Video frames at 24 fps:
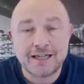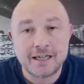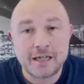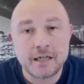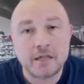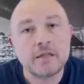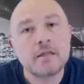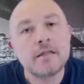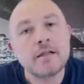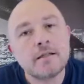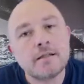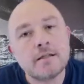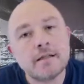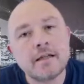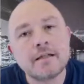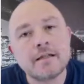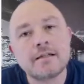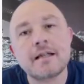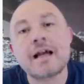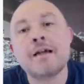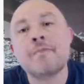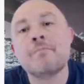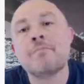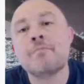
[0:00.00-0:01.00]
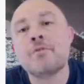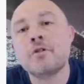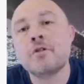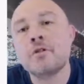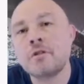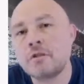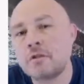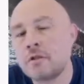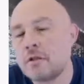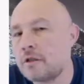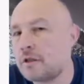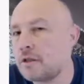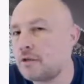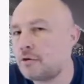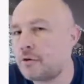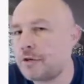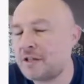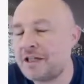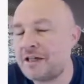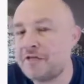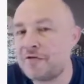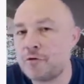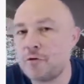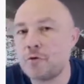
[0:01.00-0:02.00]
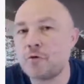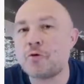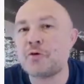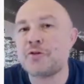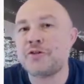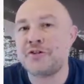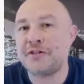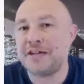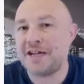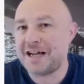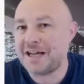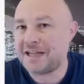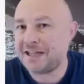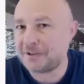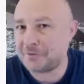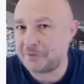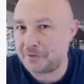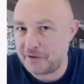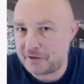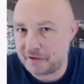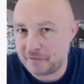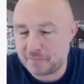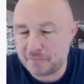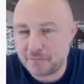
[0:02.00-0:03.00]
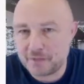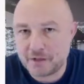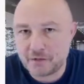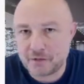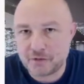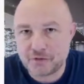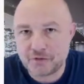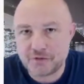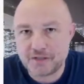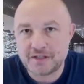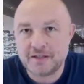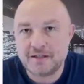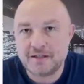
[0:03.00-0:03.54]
In this case, I'm not going to give you the algorithm because